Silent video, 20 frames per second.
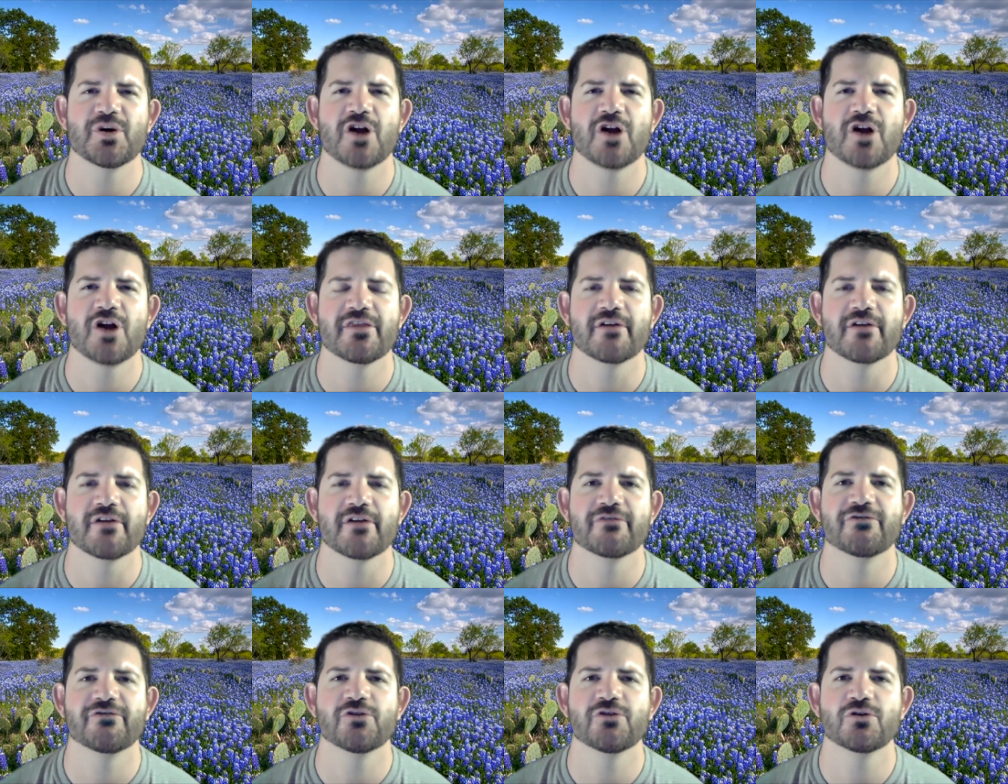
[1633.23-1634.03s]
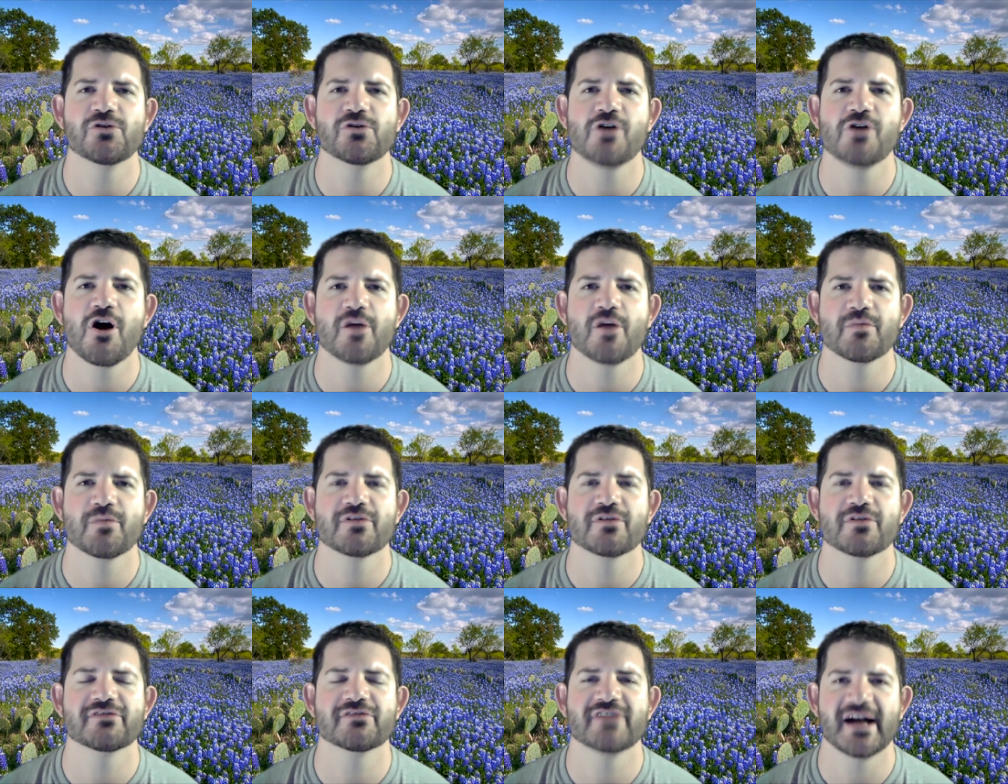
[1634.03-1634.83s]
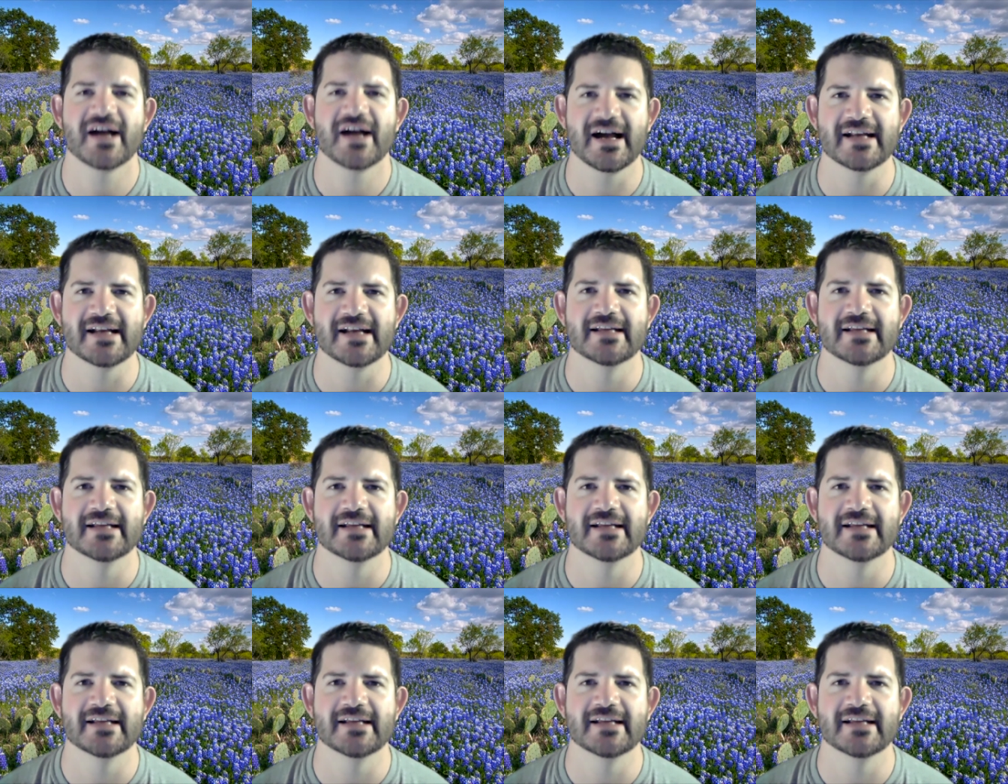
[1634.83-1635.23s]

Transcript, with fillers: on the full armor of God.